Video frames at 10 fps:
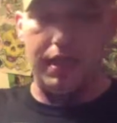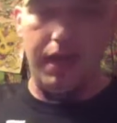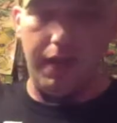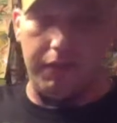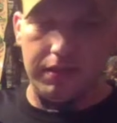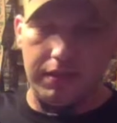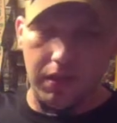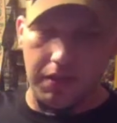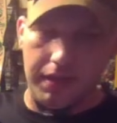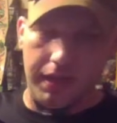that I have this
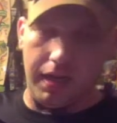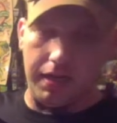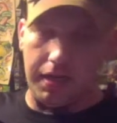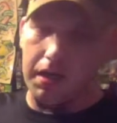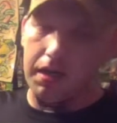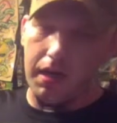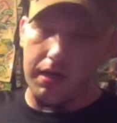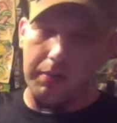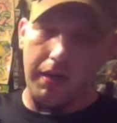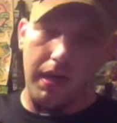little thing on here
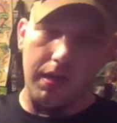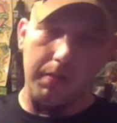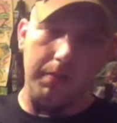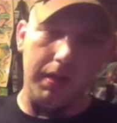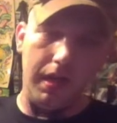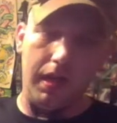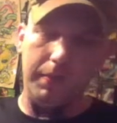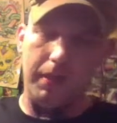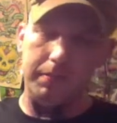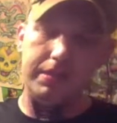on the bottom.
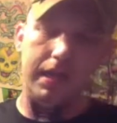I'm